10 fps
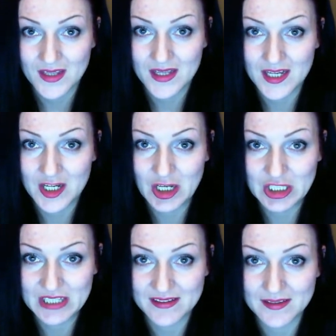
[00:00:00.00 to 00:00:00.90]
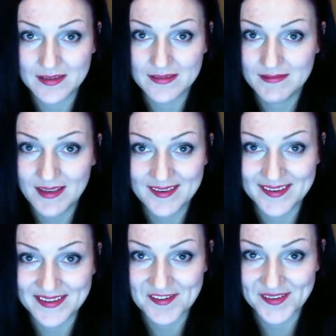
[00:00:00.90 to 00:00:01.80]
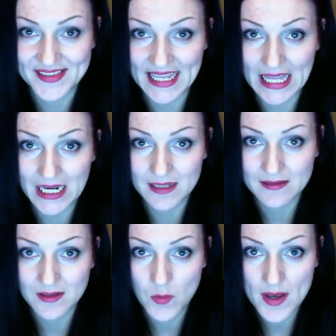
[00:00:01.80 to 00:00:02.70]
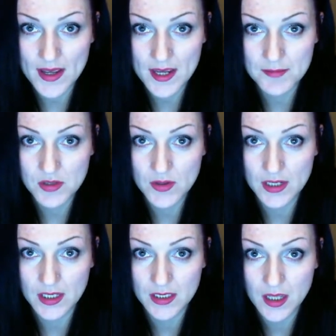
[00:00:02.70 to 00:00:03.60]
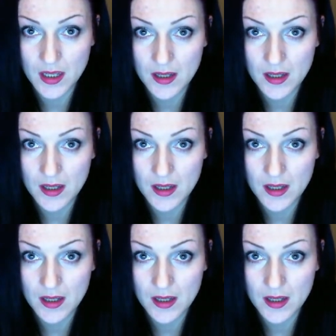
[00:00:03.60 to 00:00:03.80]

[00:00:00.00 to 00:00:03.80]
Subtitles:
Oh, this is ridiculous, why am I doing it?